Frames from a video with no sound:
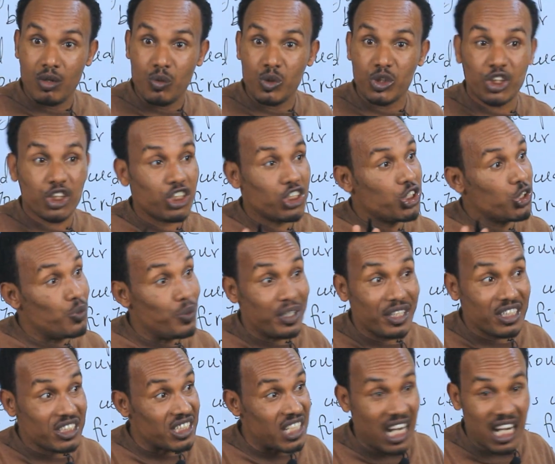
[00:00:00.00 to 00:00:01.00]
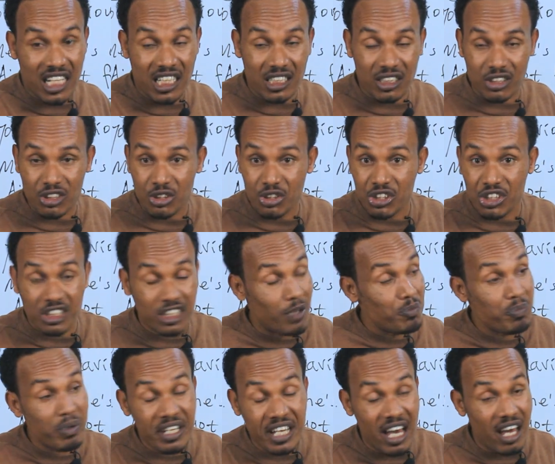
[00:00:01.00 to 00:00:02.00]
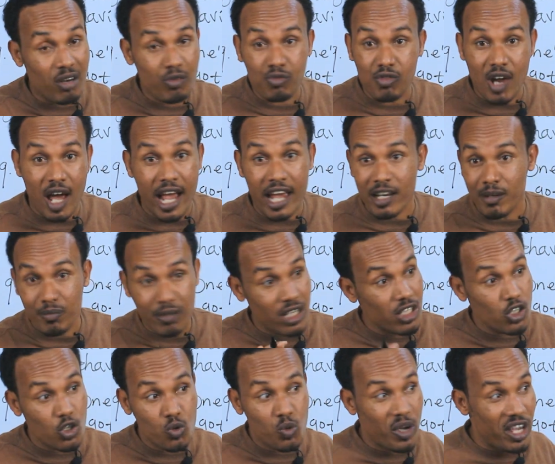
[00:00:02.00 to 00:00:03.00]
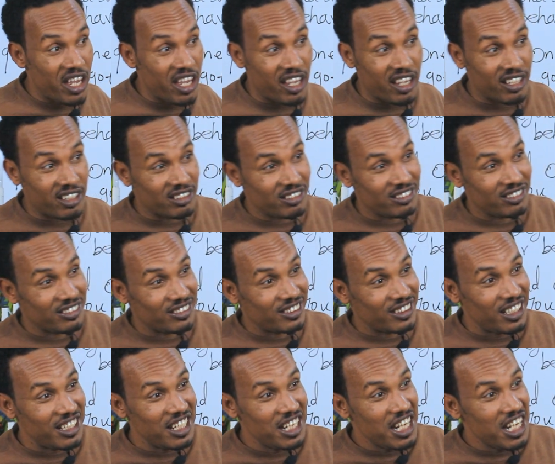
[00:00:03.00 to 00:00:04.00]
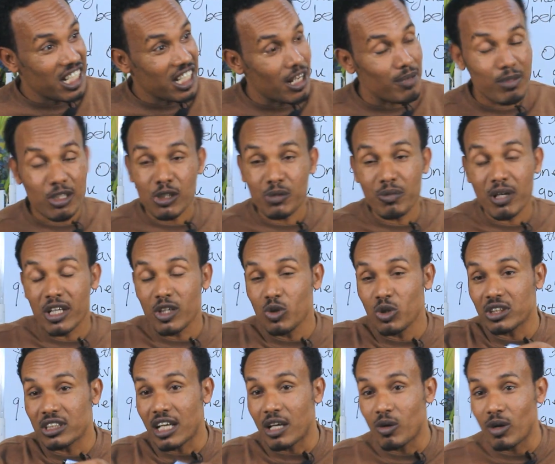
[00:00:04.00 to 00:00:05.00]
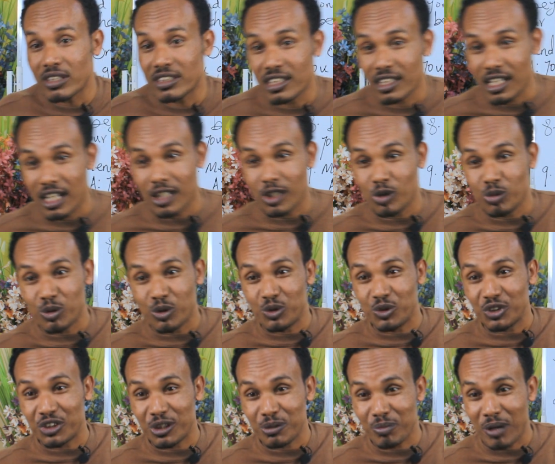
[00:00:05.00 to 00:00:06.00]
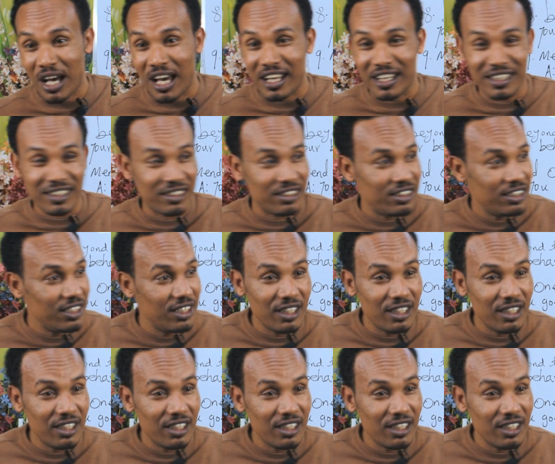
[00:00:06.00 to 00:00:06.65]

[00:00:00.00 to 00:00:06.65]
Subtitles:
what you doing is not good you're stepping out of line mend your way see kamasmar yotta no astakaklo bolu yisti baharihin